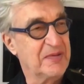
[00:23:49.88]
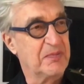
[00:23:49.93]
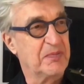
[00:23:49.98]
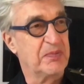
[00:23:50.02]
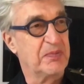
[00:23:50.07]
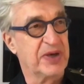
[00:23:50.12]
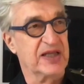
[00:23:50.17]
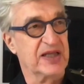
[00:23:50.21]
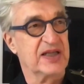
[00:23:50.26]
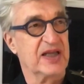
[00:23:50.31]

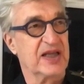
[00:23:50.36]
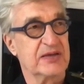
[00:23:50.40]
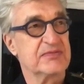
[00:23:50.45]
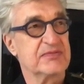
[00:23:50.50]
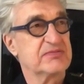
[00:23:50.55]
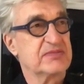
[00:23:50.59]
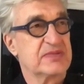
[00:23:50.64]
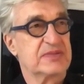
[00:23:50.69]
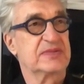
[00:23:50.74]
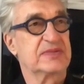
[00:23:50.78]
But
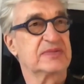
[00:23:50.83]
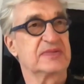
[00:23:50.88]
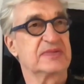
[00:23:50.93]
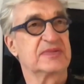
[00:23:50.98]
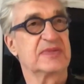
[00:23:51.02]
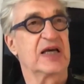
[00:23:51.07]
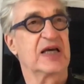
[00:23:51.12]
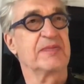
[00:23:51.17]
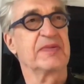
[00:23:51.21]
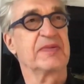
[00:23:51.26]

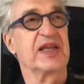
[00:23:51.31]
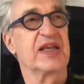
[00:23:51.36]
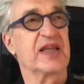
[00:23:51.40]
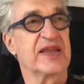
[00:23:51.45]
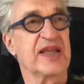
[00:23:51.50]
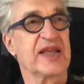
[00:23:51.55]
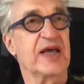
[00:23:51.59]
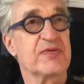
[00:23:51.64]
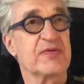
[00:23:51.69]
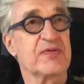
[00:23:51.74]
I mean,
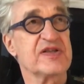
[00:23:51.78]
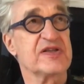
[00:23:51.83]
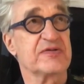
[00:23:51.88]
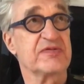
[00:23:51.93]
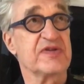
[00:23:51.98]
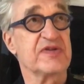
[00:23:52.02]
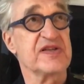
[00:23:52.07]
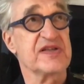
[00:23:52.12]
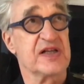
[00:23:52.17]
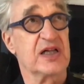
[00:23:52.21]
that was a
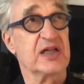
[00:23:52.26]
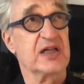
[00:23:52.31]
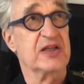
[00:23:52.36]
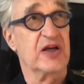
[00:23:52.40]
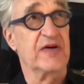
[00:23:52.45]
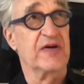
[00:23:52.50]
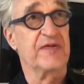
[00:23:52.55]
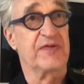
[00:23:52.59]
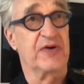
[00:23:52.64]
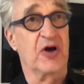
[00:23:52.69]
result
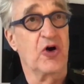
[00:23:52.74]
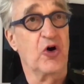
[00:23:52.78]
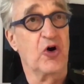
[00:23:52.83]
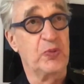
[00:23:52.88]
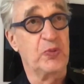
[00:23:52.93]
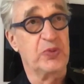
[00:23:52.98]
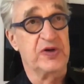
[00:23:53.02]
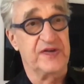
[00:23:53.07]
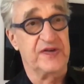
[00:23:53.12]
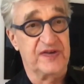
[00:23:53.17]
of a
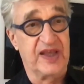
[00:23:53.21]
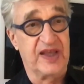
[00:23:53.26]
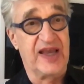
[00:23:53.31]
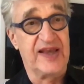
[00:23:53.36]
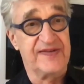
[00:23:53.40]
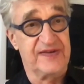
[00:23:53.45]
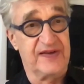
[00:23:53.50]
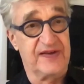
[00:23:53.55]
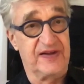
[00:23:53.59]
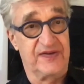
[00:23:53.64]
hopeless
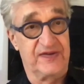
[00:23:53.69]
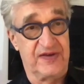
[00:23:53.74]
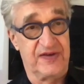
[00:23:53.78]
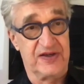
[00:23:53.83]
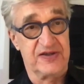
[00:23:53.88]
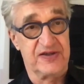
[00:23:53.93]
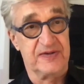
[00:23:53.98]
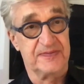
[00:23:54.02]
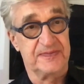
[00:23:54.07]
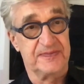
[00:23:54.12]
casting
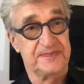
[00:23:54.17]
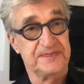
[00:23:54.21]
session.